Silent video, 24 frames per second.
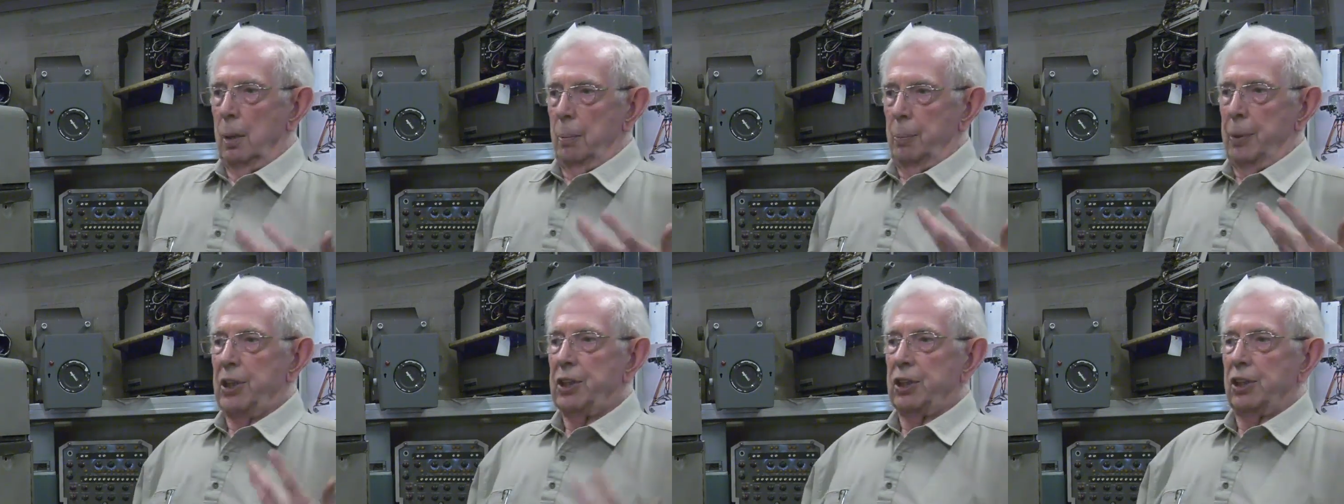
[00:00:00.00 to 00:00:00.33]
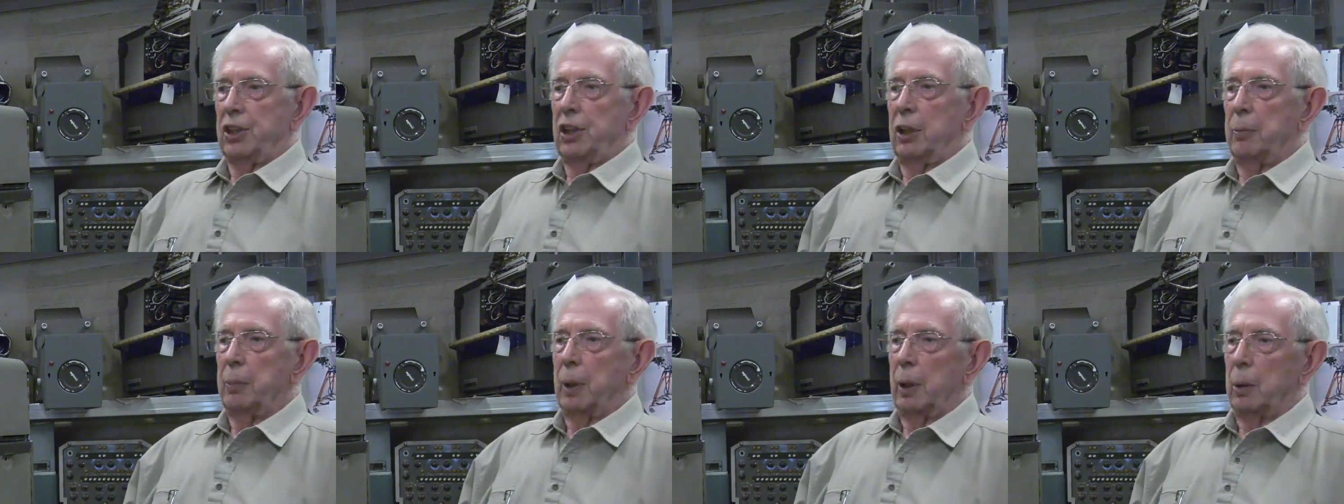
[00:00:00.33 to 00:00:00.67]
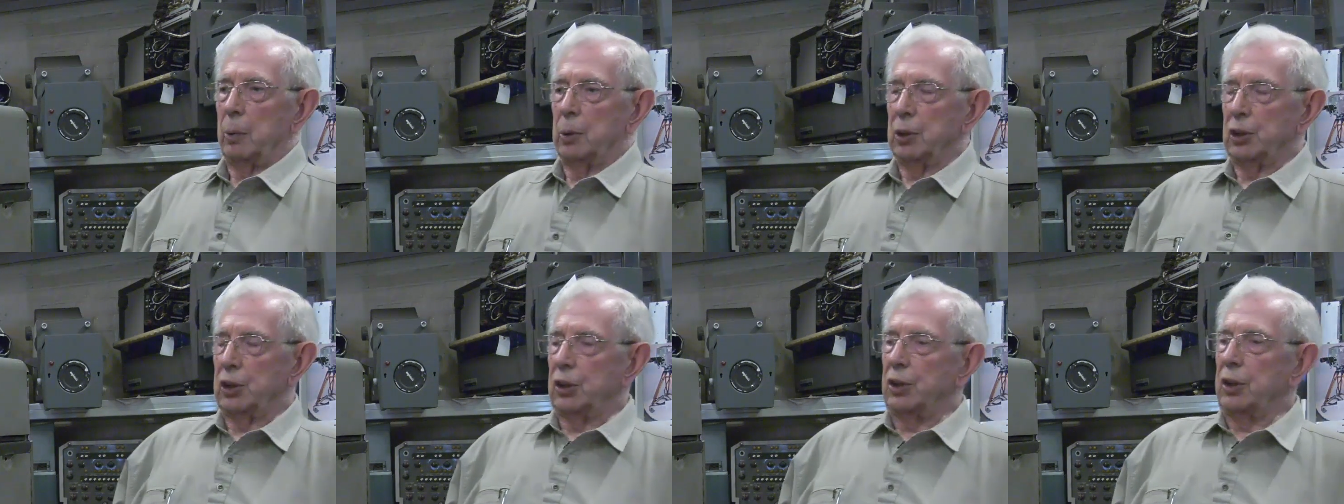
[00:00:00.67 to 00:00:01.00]
Peter Dimmock
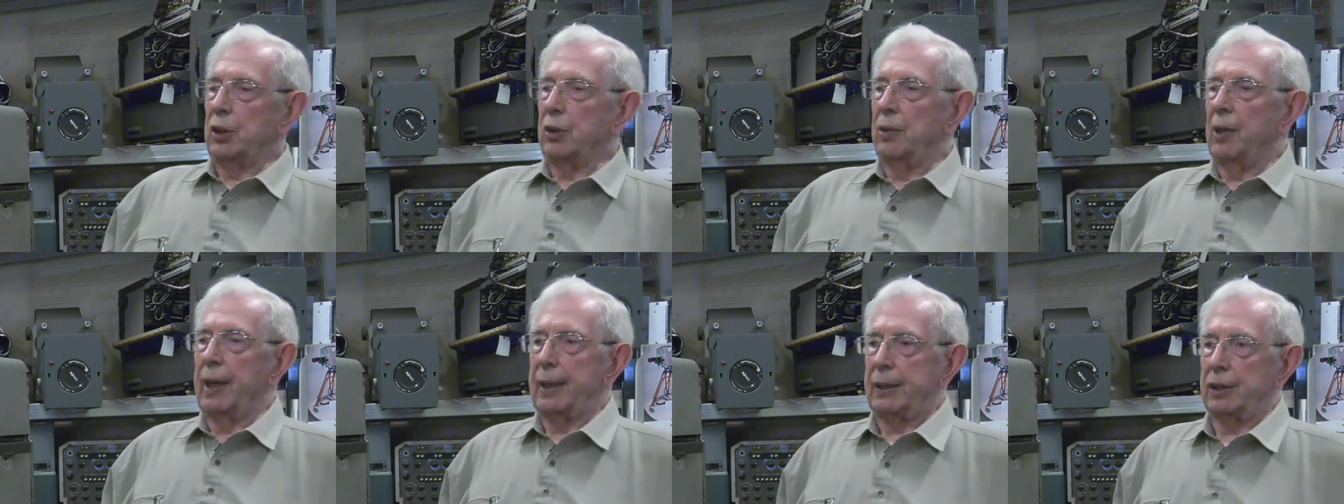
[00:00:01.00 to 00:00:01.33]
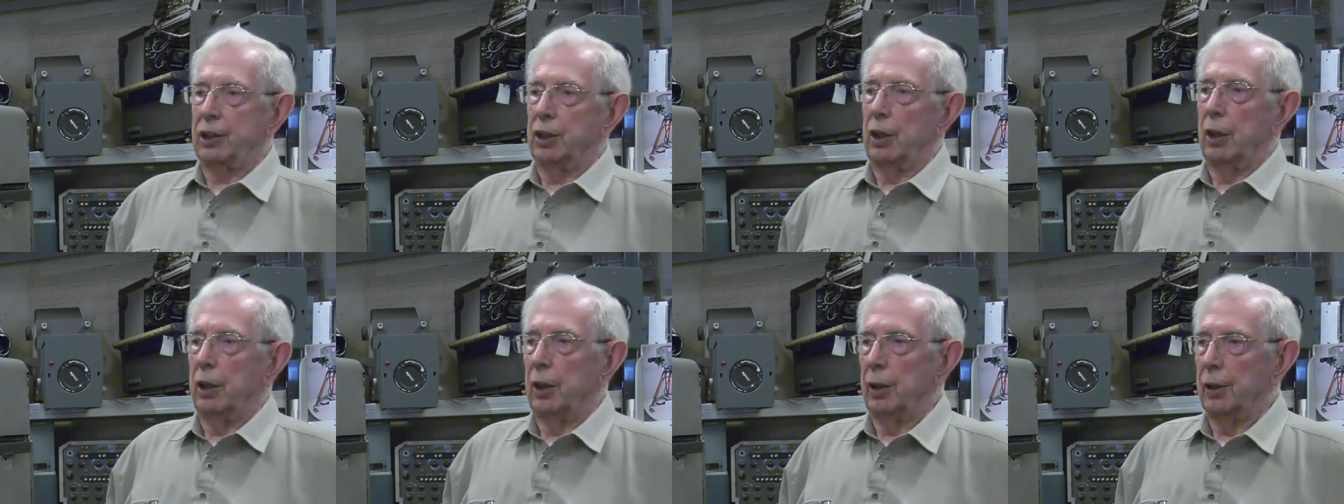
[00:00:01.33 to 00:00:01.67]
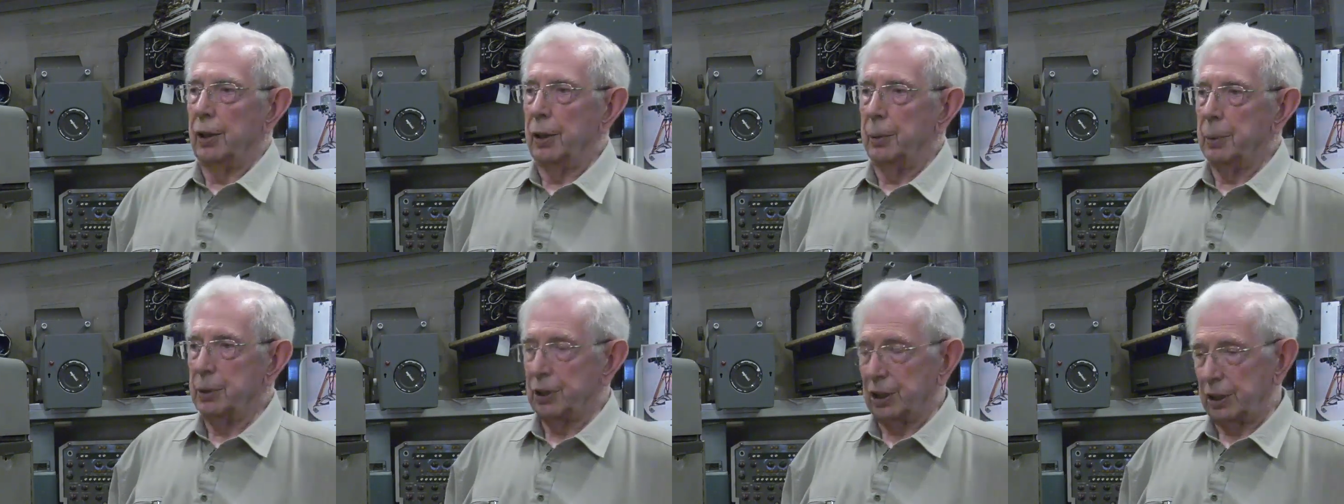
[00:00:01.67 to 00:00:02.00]
was the director,
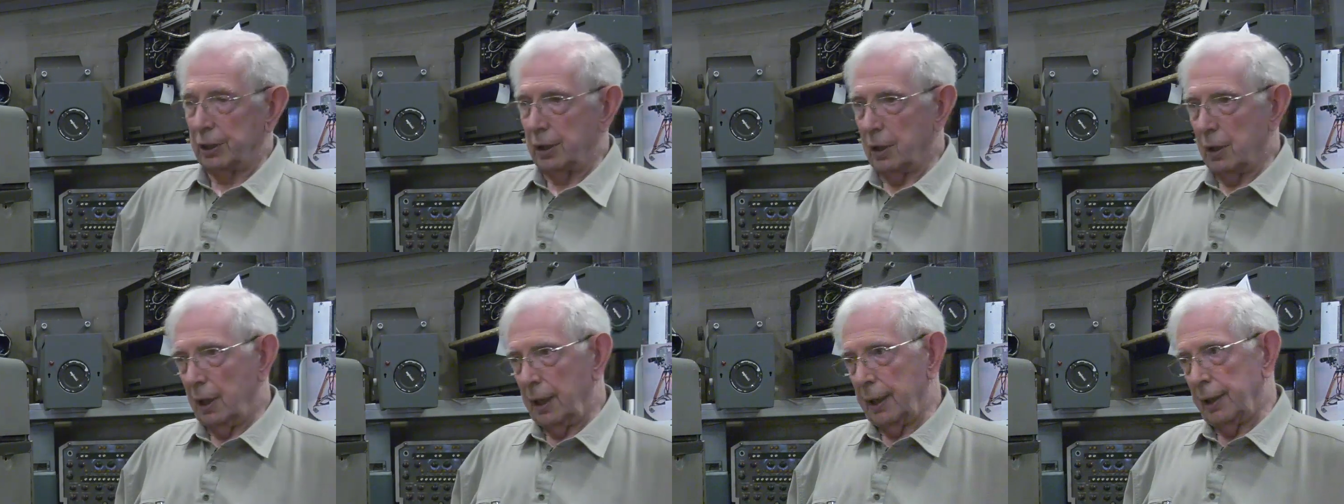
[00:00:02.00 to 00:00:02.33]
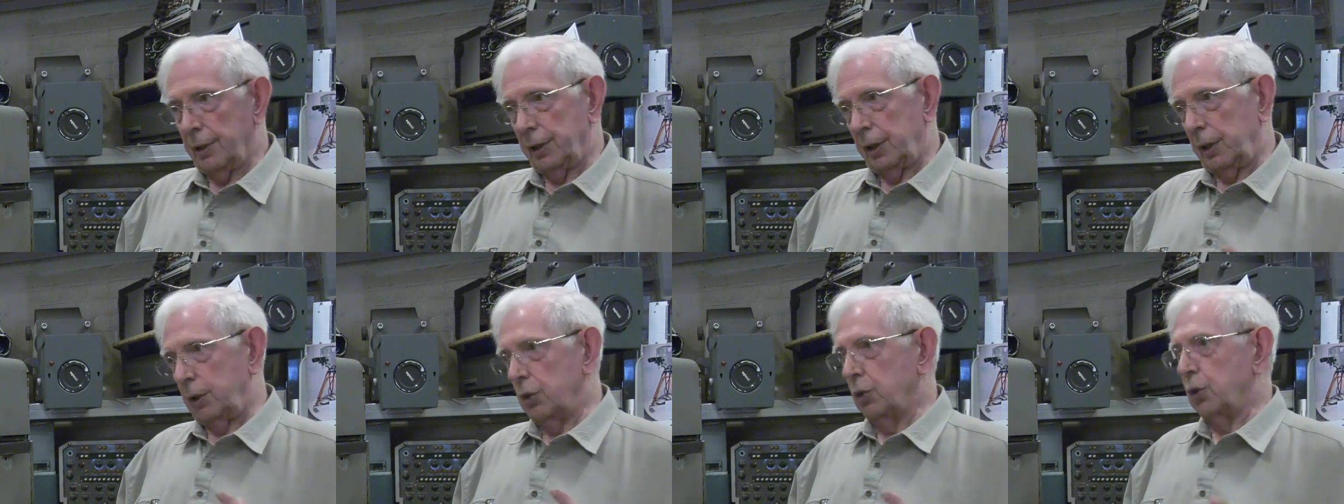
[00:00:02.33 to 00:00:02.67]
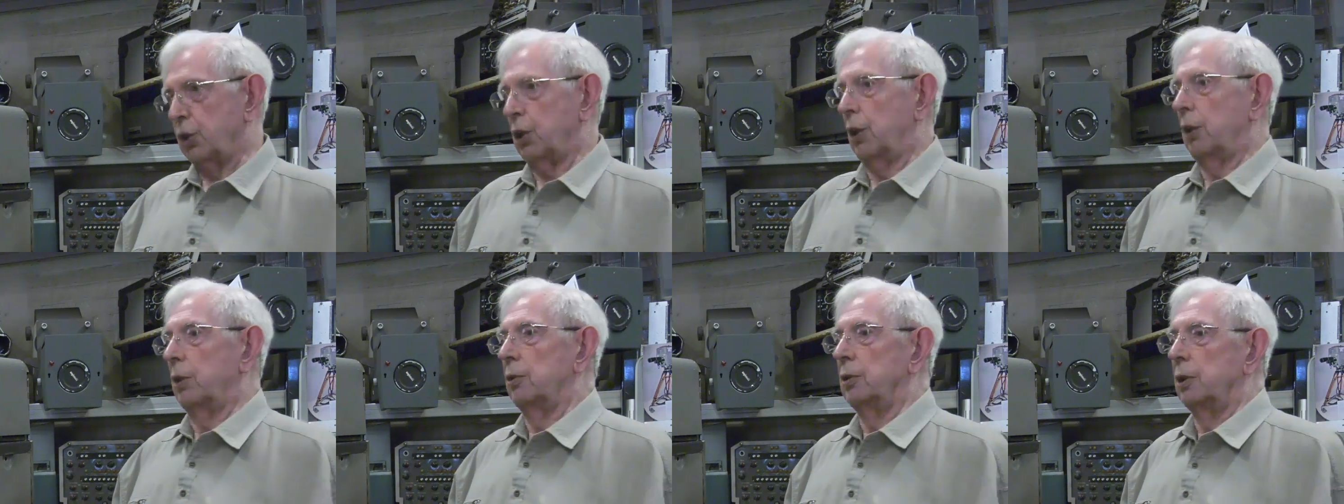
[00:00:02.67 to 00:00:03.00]
and there was a guy in the
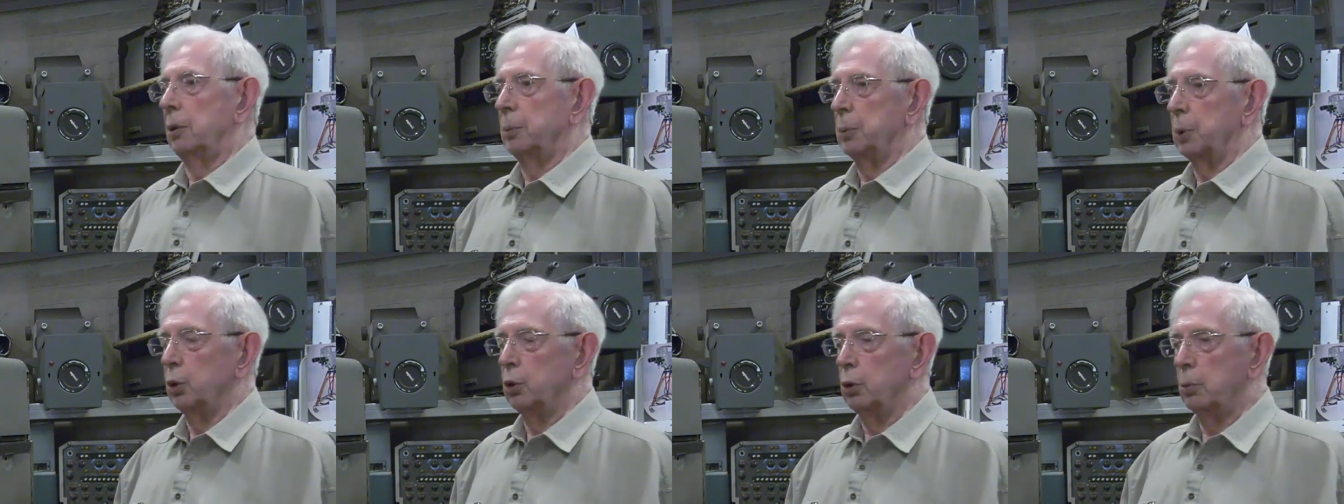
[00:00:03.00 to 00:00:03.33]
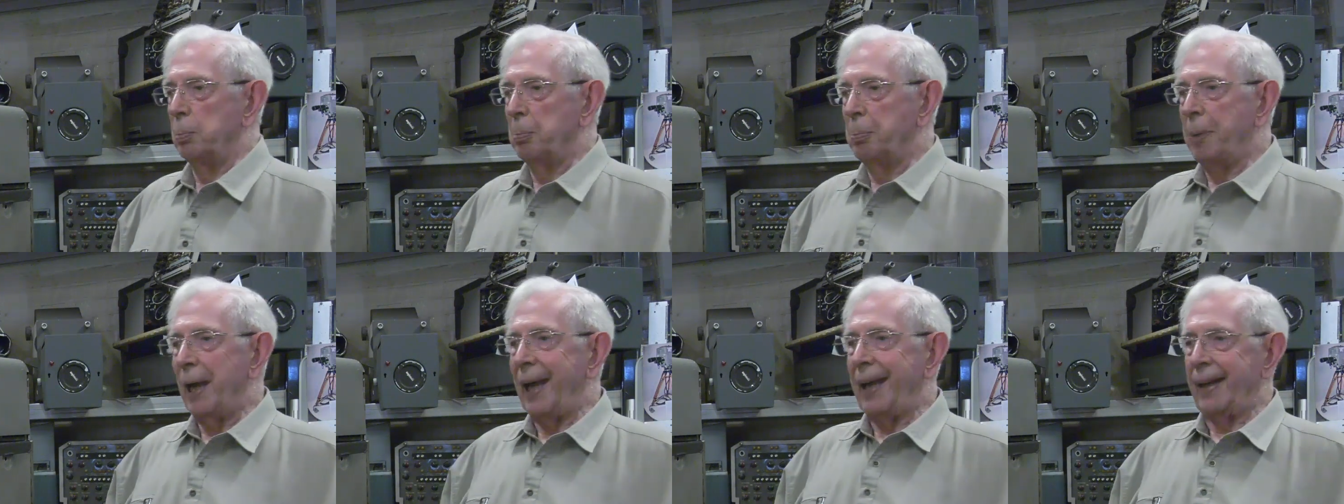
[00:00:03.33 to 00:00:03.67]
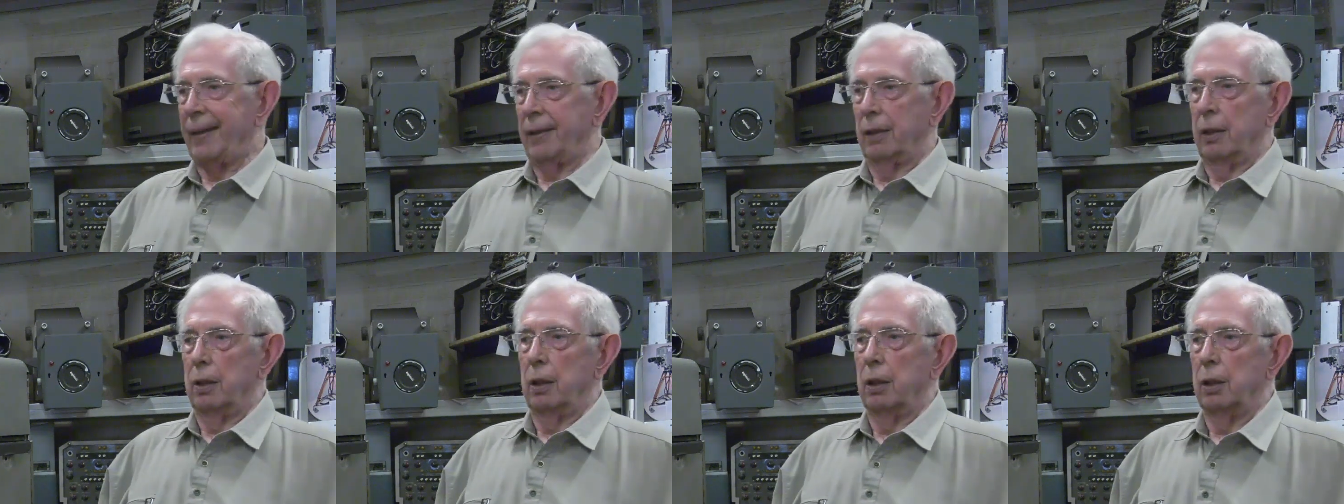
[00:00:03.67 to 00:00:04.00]
control room called
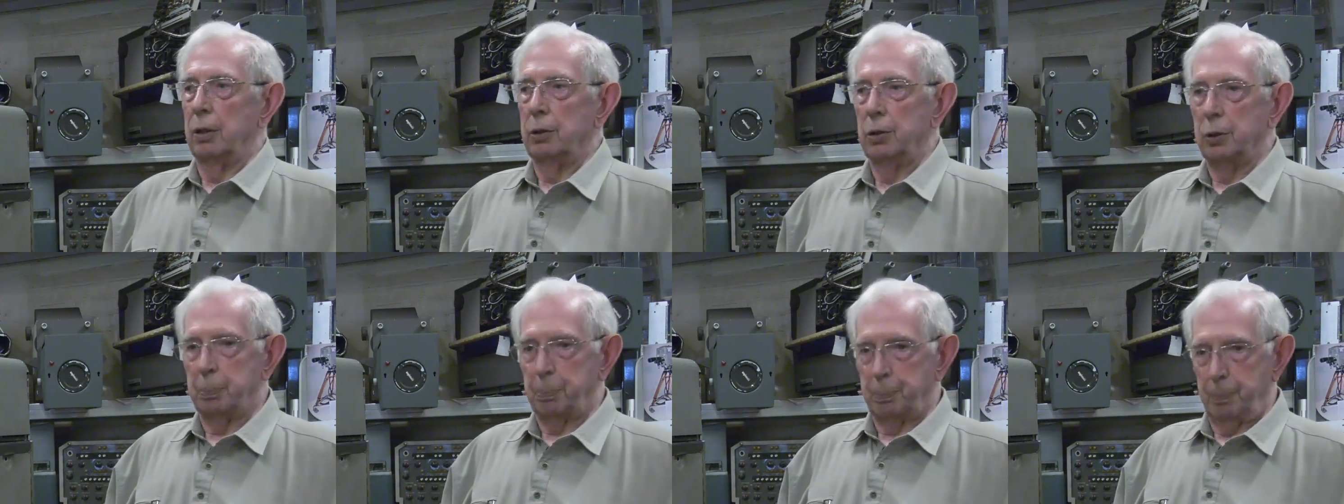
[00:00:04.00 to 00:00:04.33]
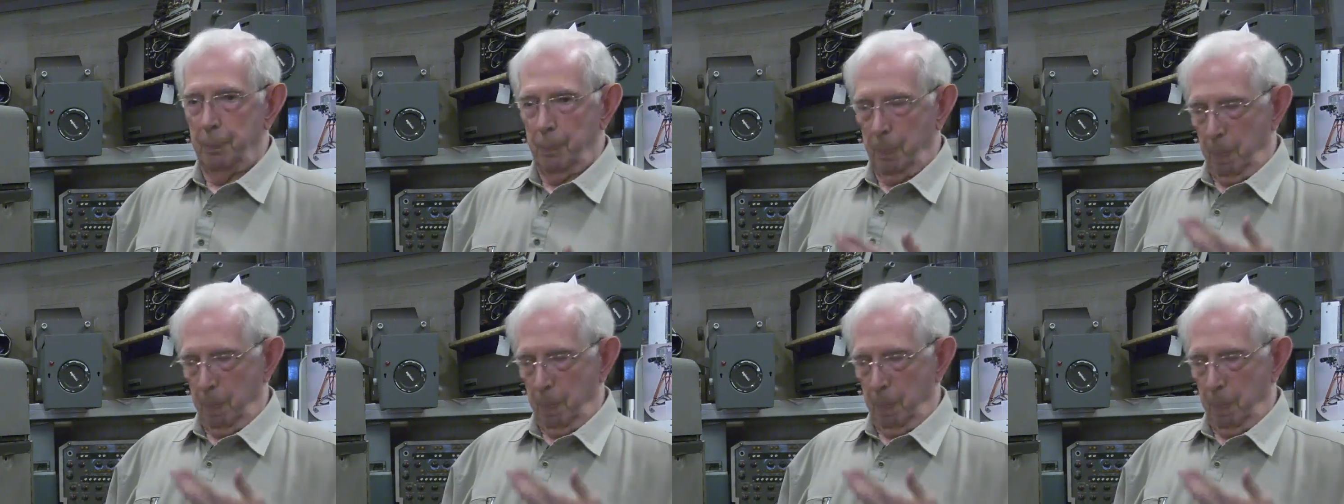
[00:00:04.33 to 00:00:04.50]
Ben, whose